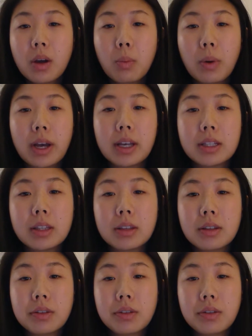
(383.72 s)

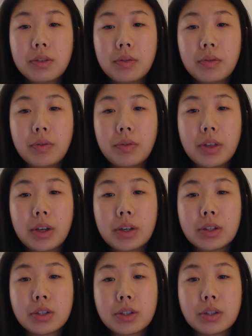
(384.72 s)
When
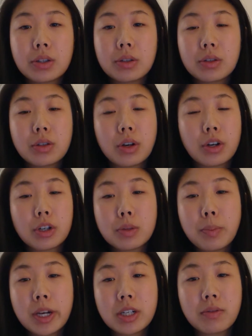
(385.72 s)
the
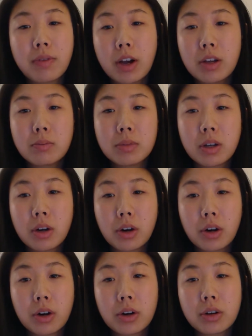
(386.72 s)
surge patient volume
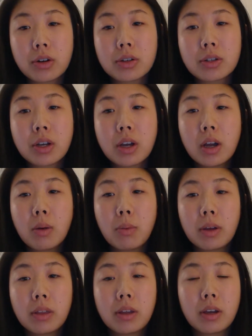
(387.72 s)
occurs
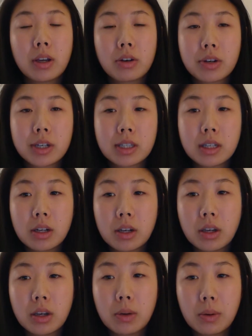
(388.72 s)
with the increase in
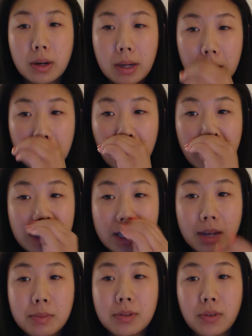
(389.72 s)
acuity, the wait
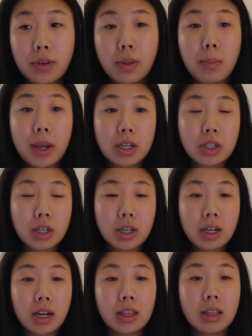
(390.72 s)
times for the
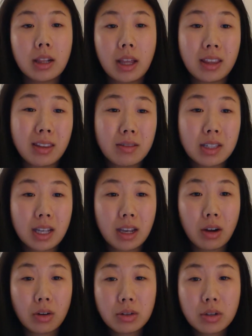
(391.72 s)
patient and the length of stay
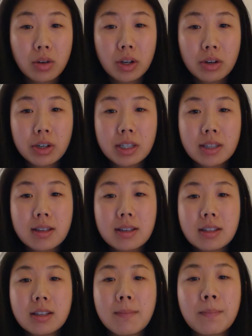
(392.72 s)
also
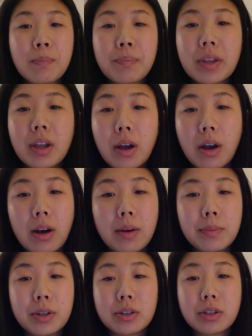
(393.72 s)
increases.
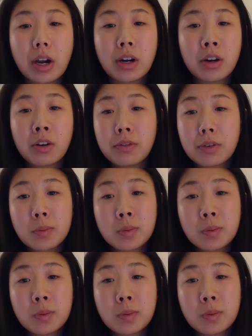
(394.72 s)
Sometimes there's not enough